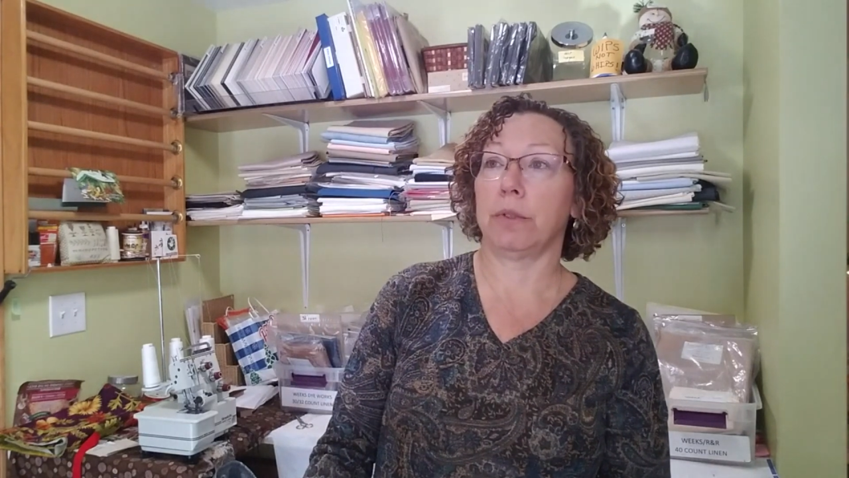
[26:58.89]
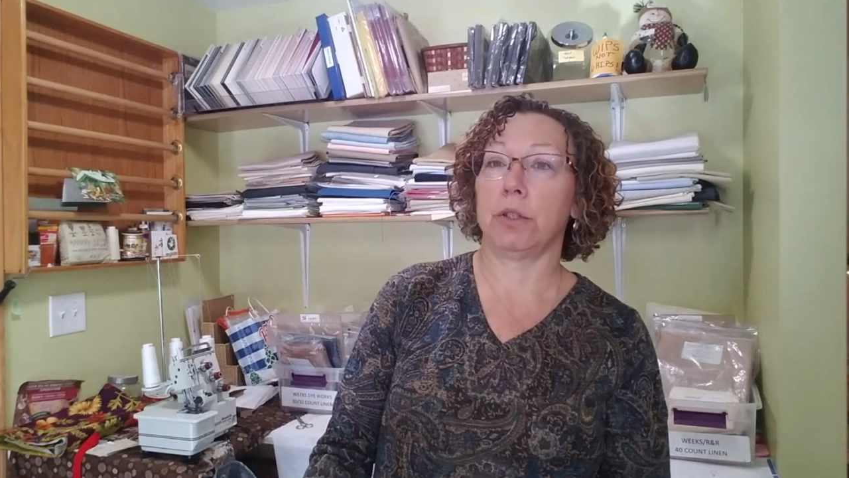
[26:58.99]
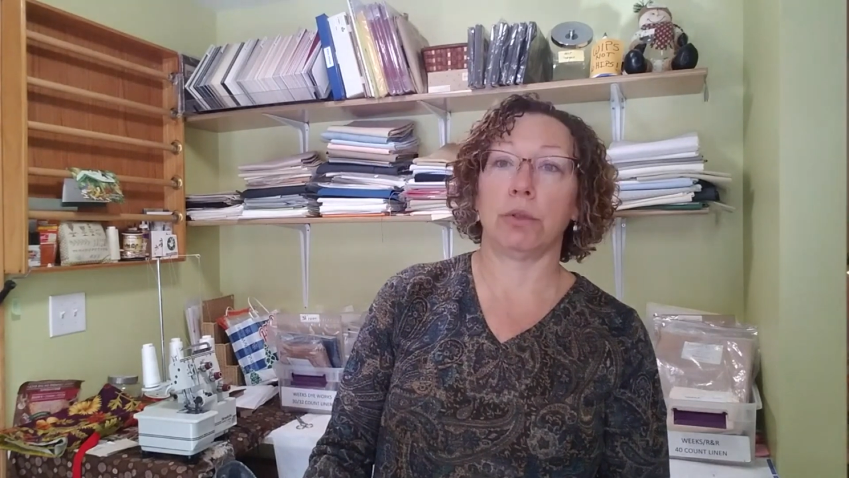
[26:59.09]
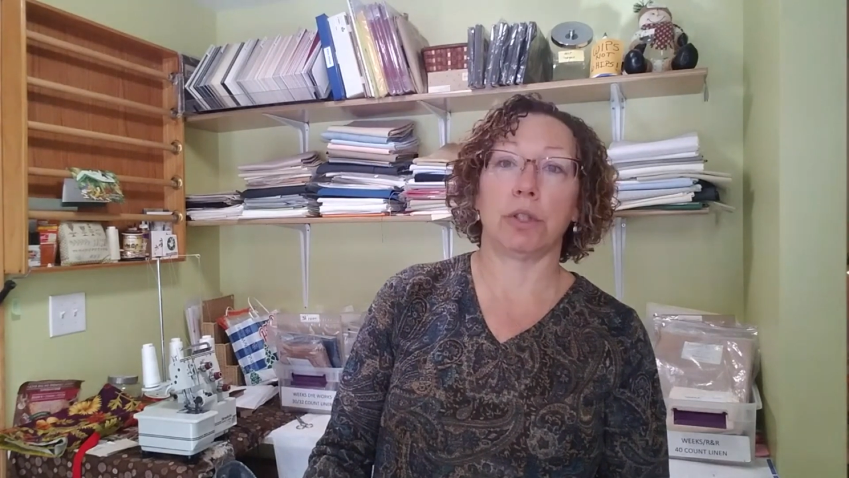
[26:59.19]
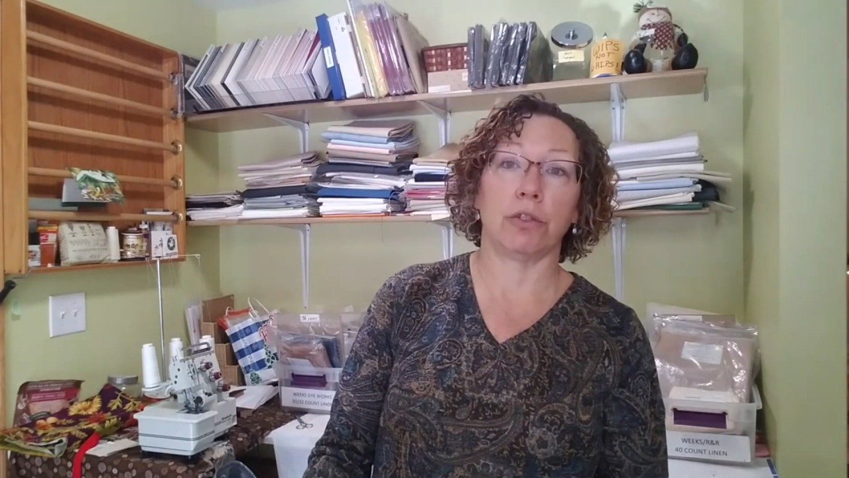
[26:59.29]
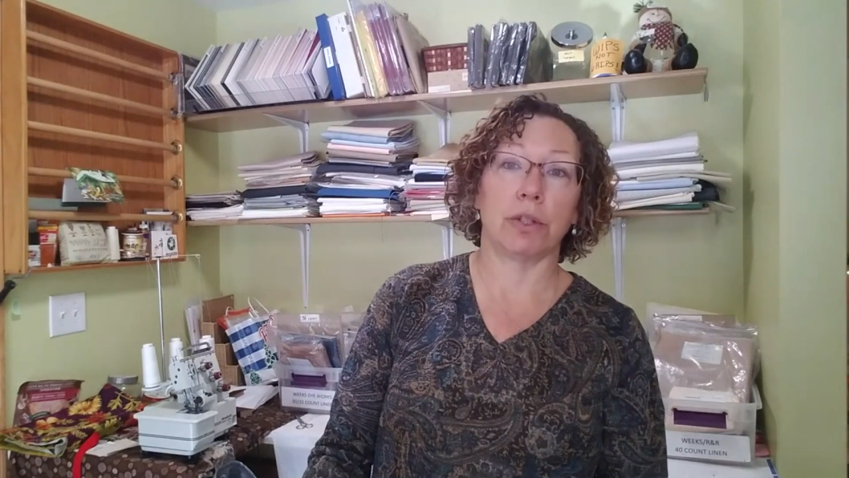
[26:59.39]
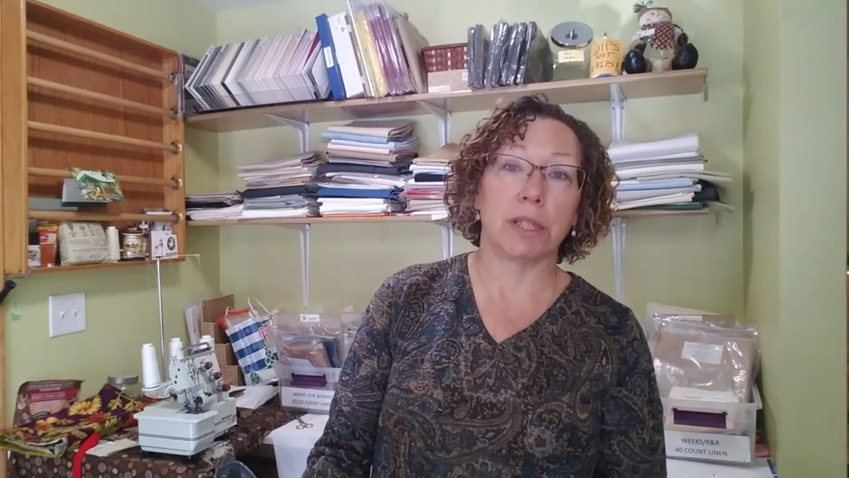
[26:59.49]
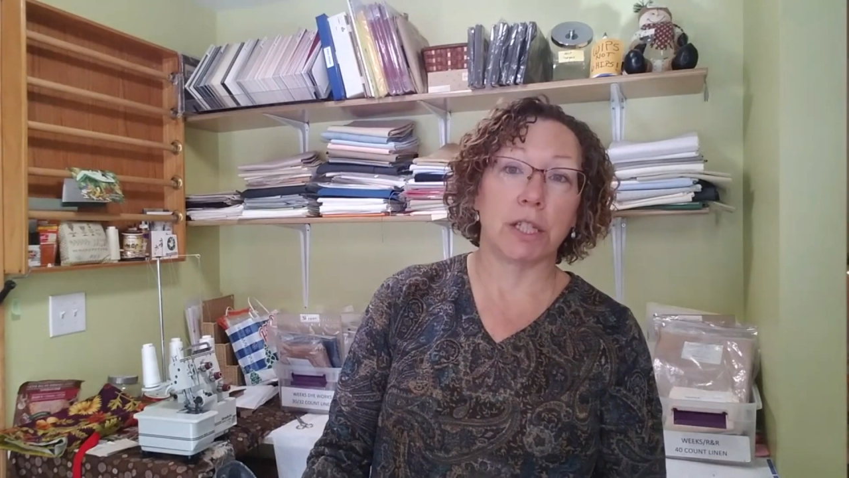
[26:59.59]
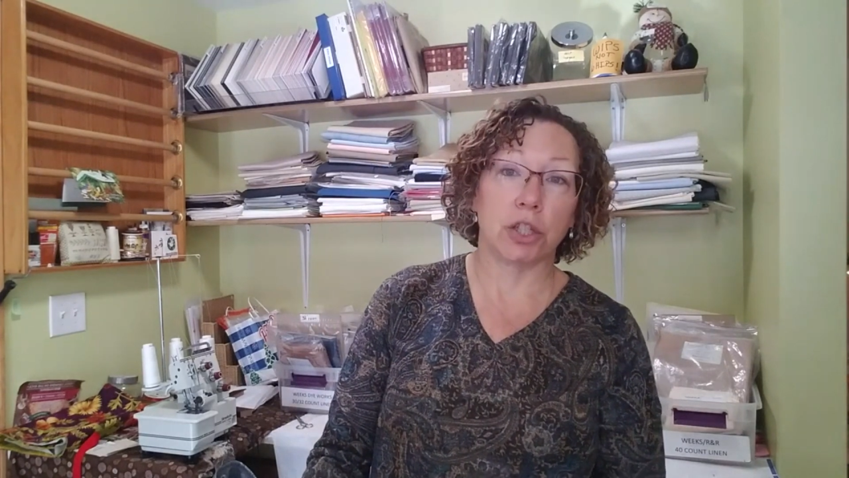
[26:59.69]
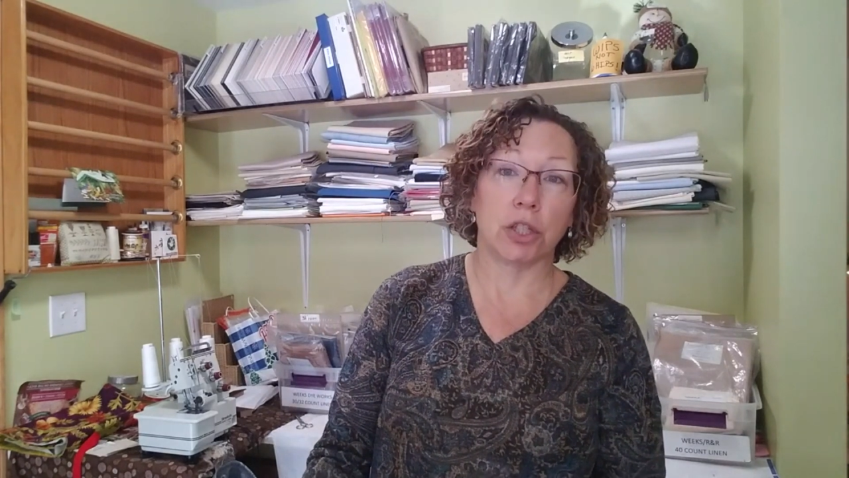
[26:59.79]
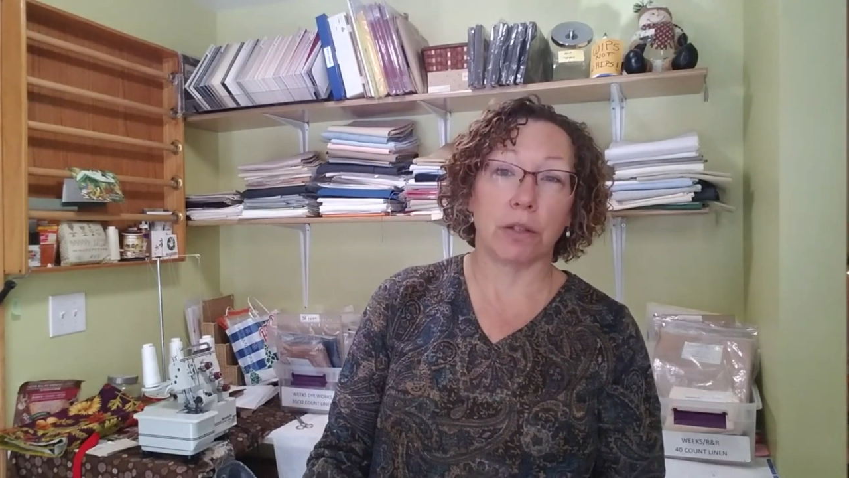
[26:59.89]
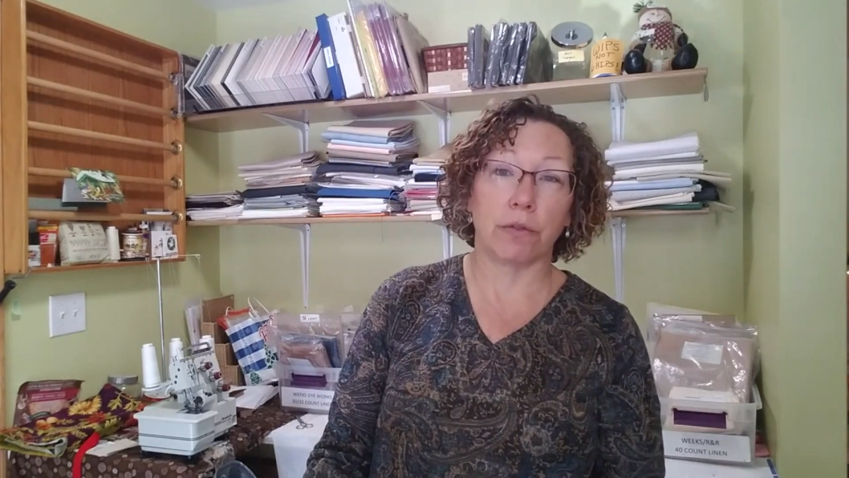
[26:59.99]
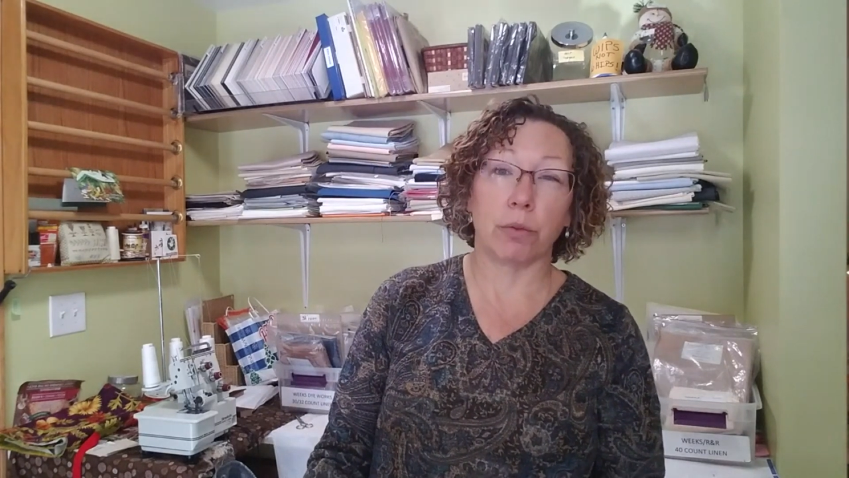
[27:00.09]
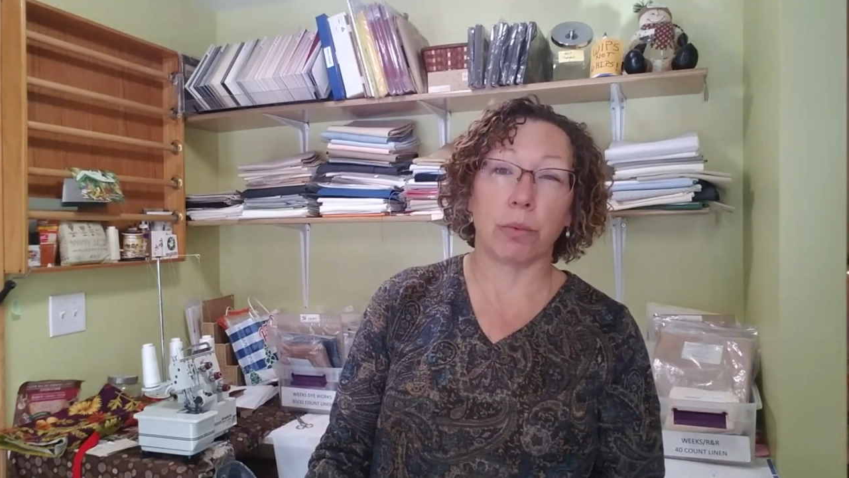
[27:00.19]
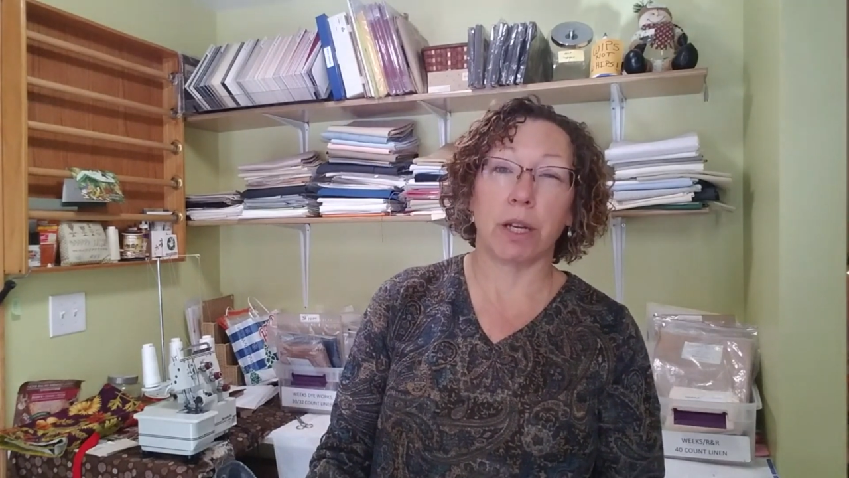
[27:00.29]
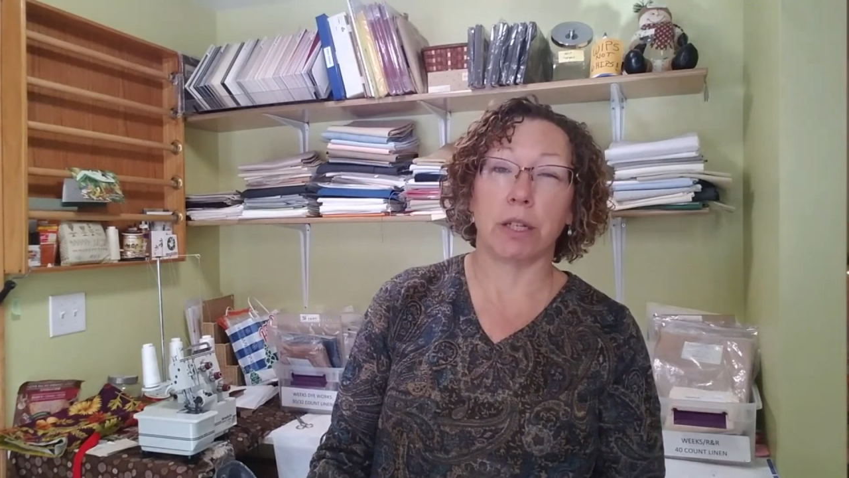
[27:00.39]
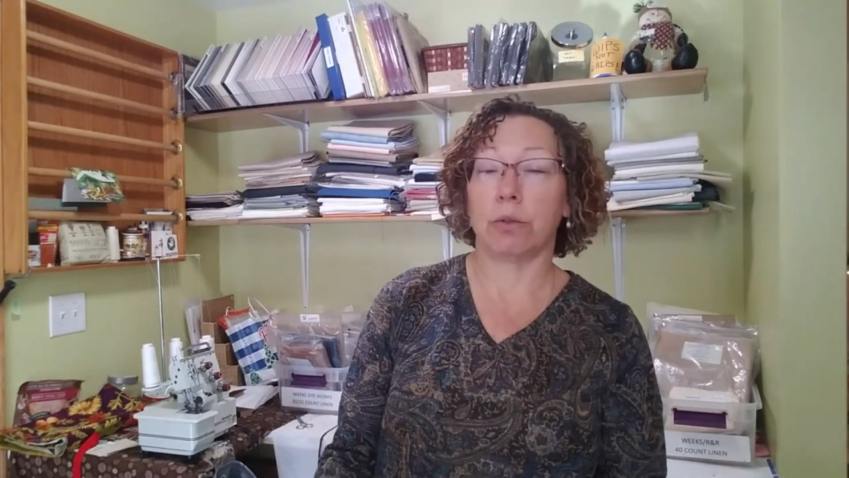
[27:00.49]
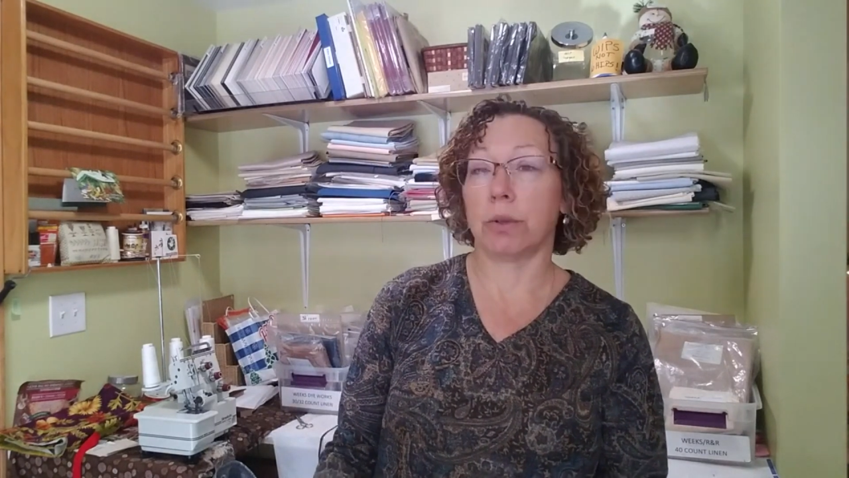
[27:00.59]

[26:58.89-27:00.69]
do certain stitches, if you wanted to